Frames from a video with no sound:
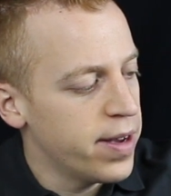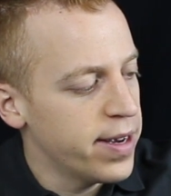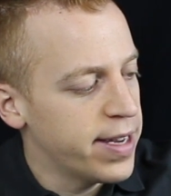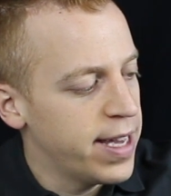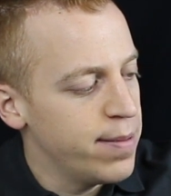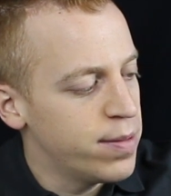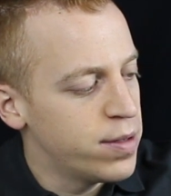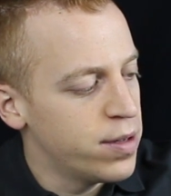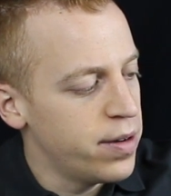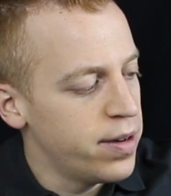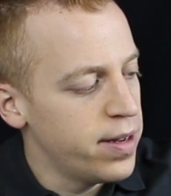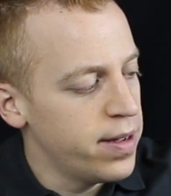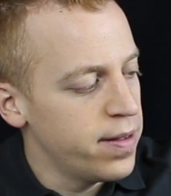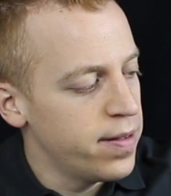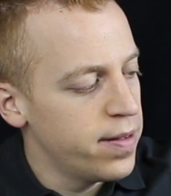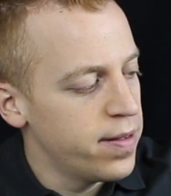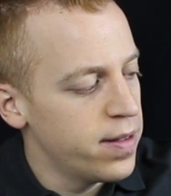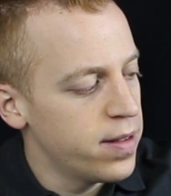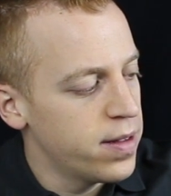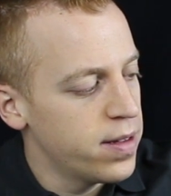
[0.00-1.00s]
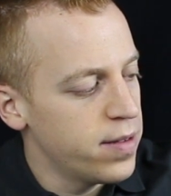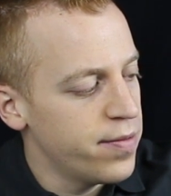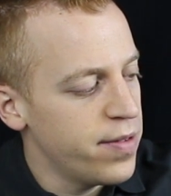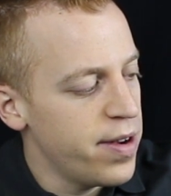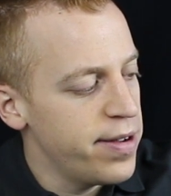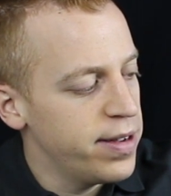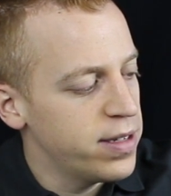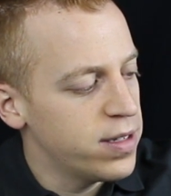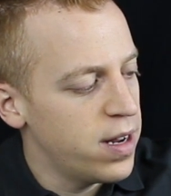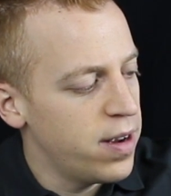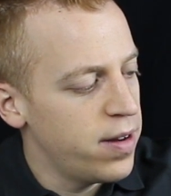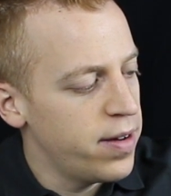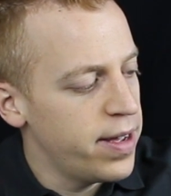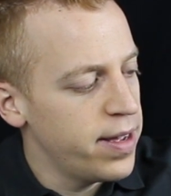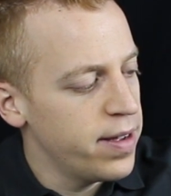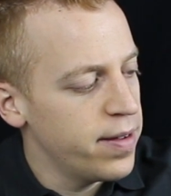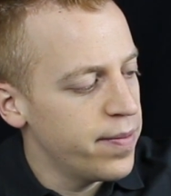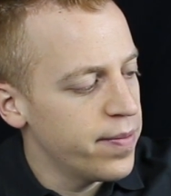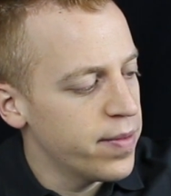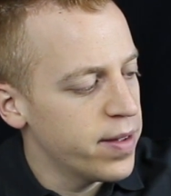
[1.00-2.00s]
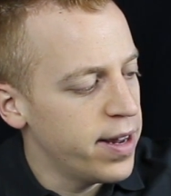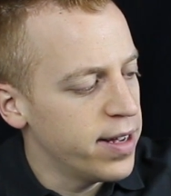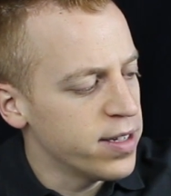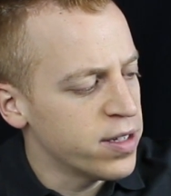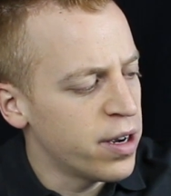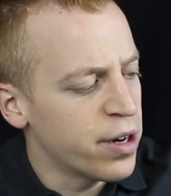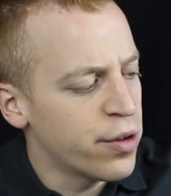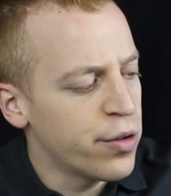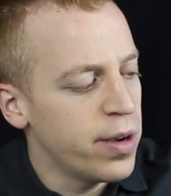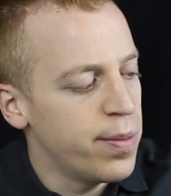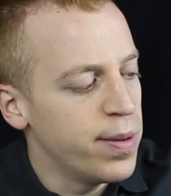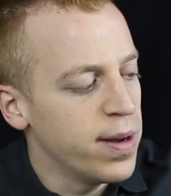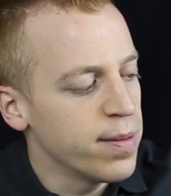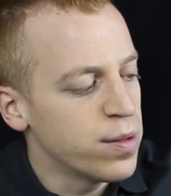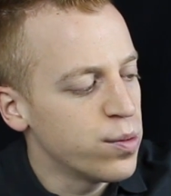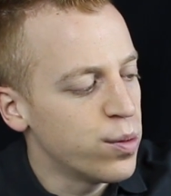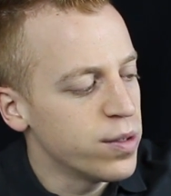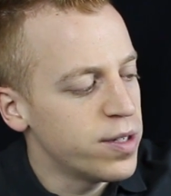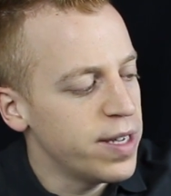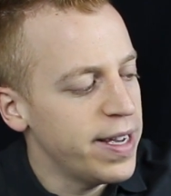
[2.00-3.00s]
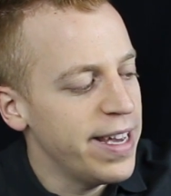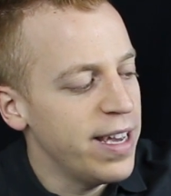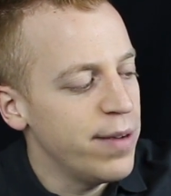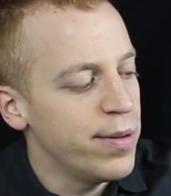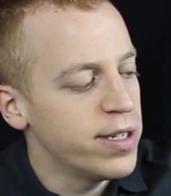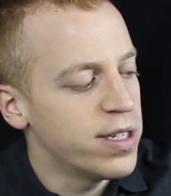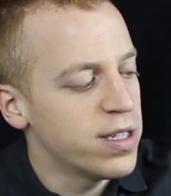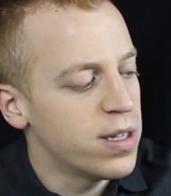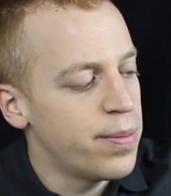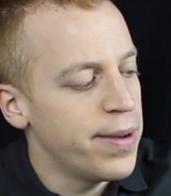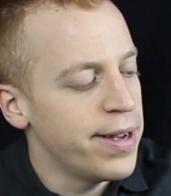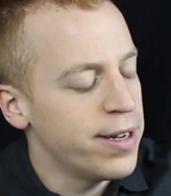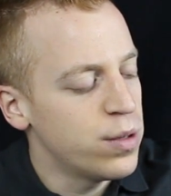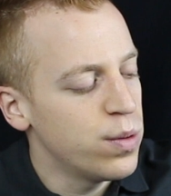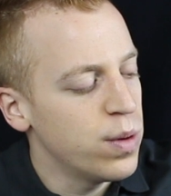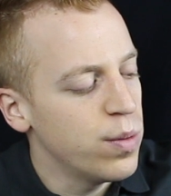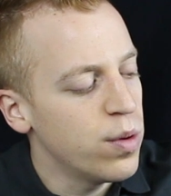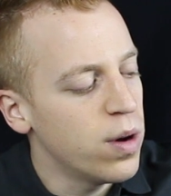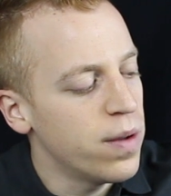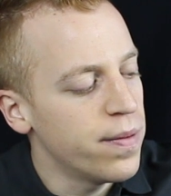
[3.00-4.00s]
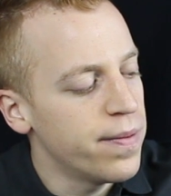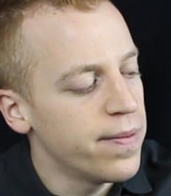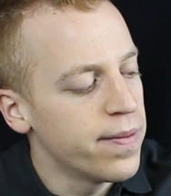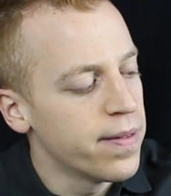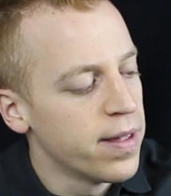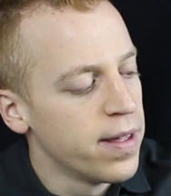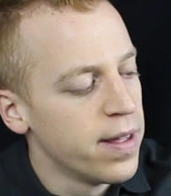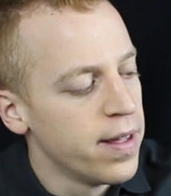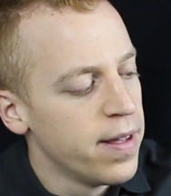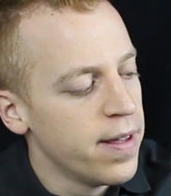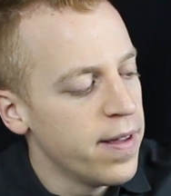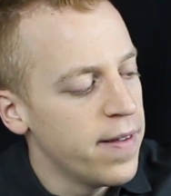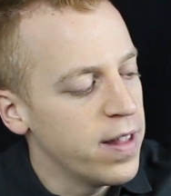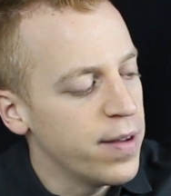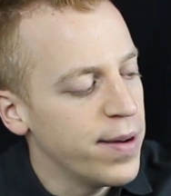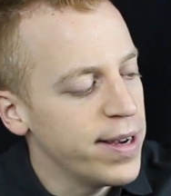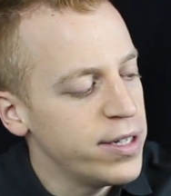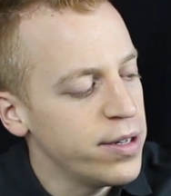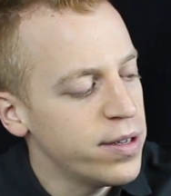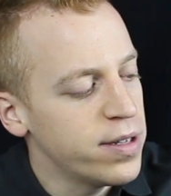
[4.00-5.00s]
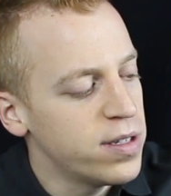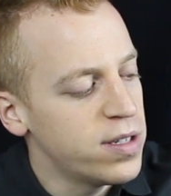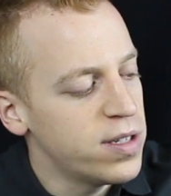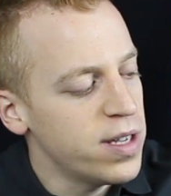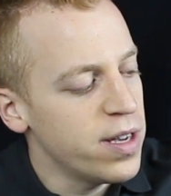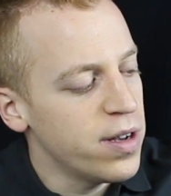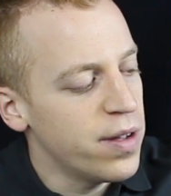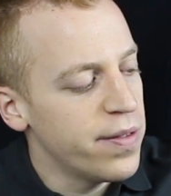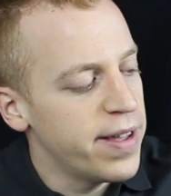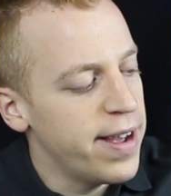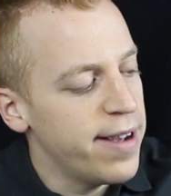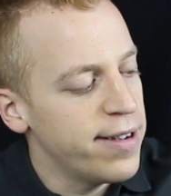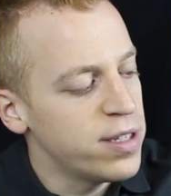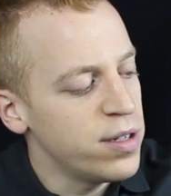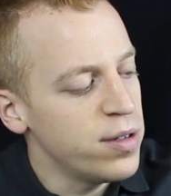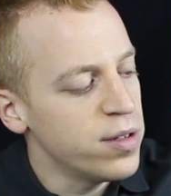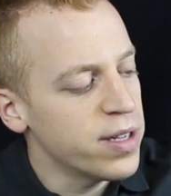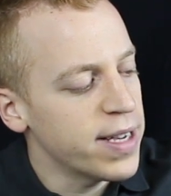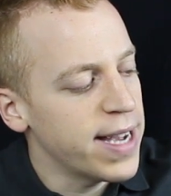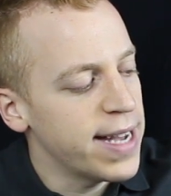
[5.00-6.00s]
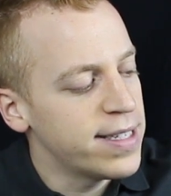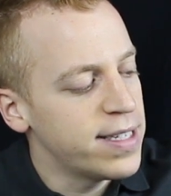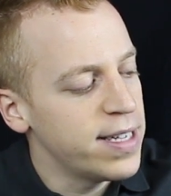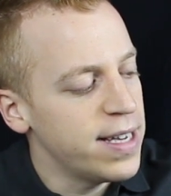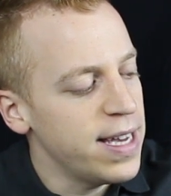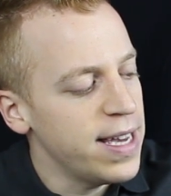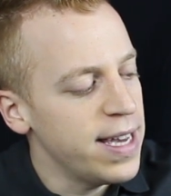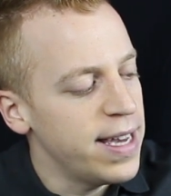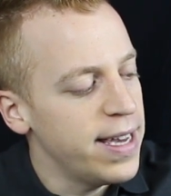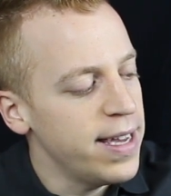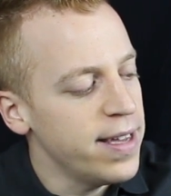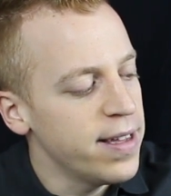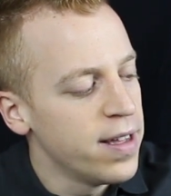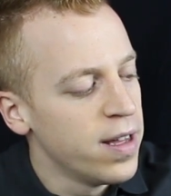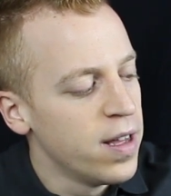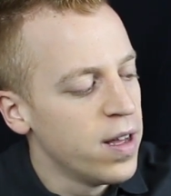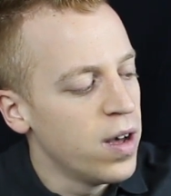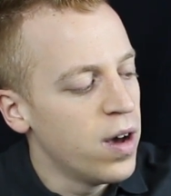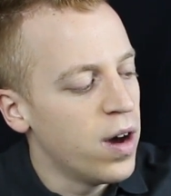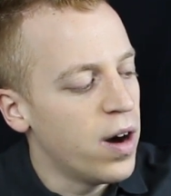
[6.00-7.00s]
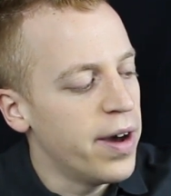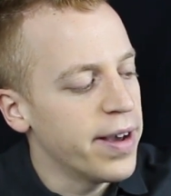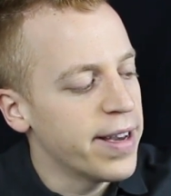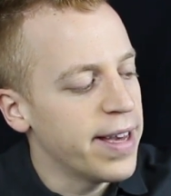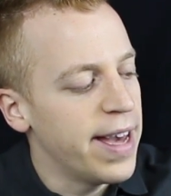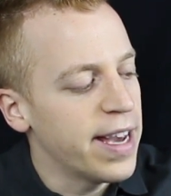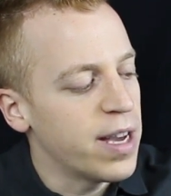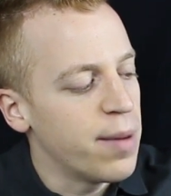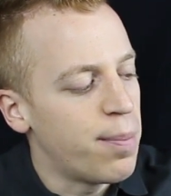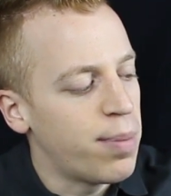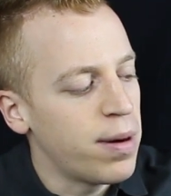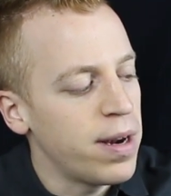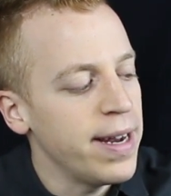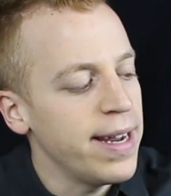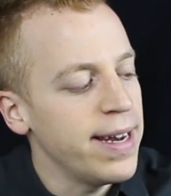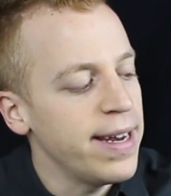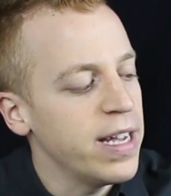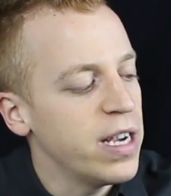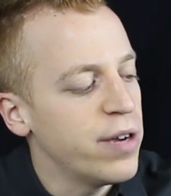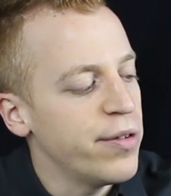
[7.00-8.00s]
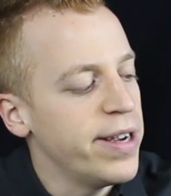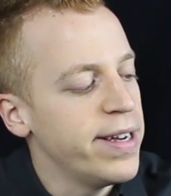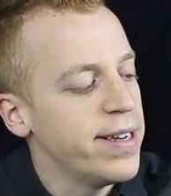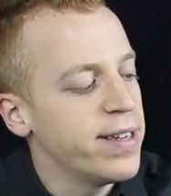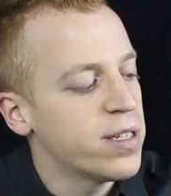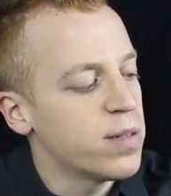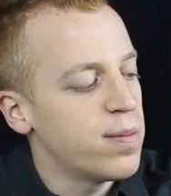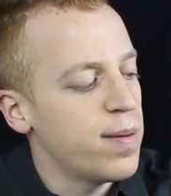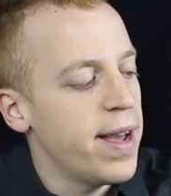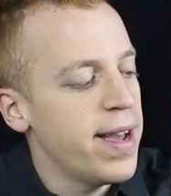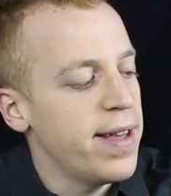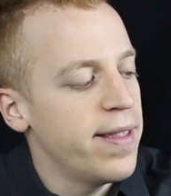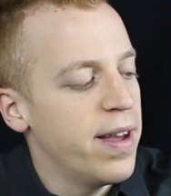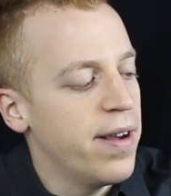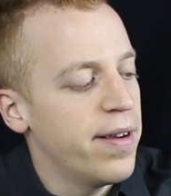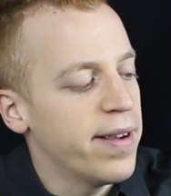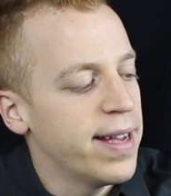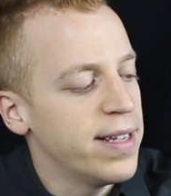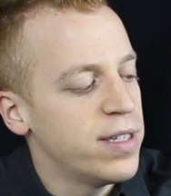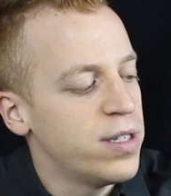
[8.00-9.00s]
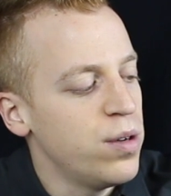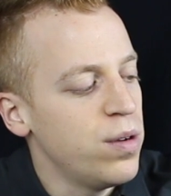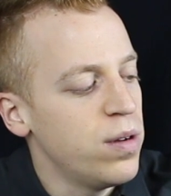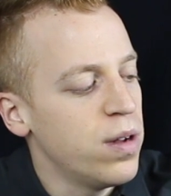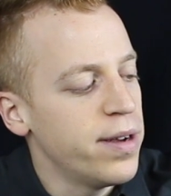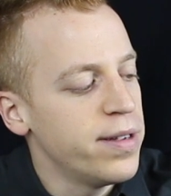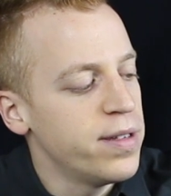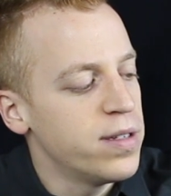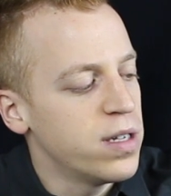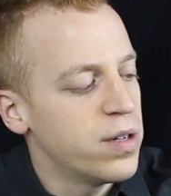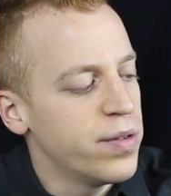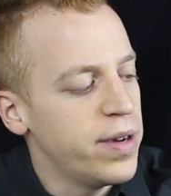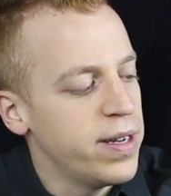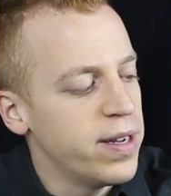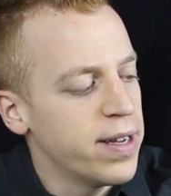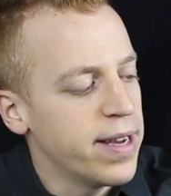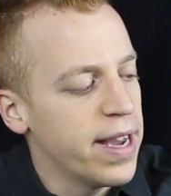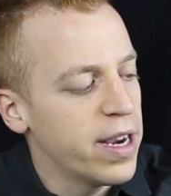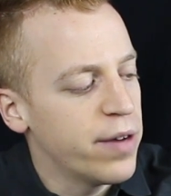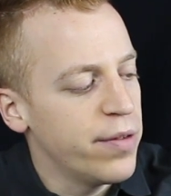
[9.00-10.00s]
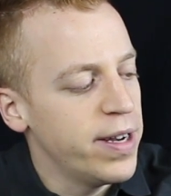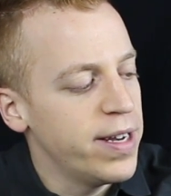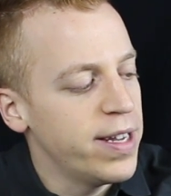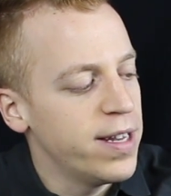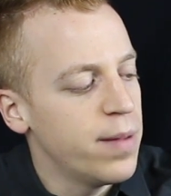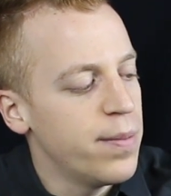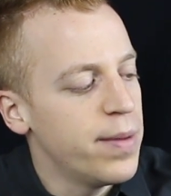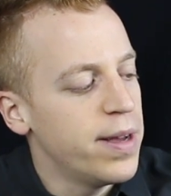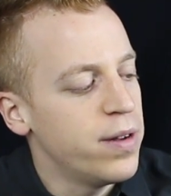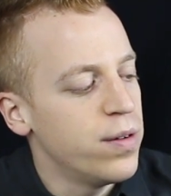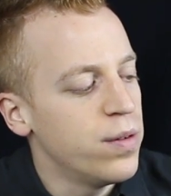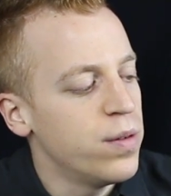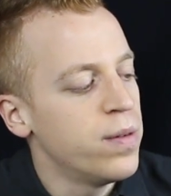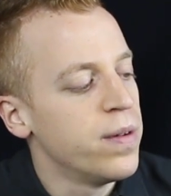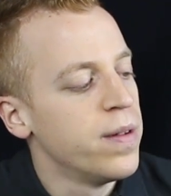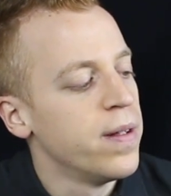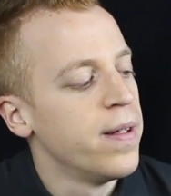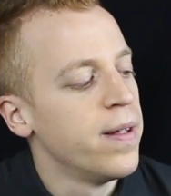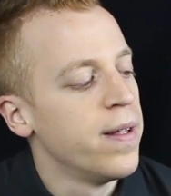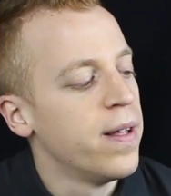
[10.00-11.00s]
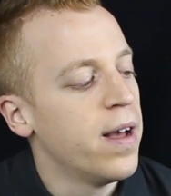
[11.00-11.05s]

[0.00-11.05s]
I keep turning very slowly. I start creeping up towards E, which is the pitch we want. Now as you can see on there, as soon as I get to E, I get a completely green display there. I get two lines of green, I get green in the middle.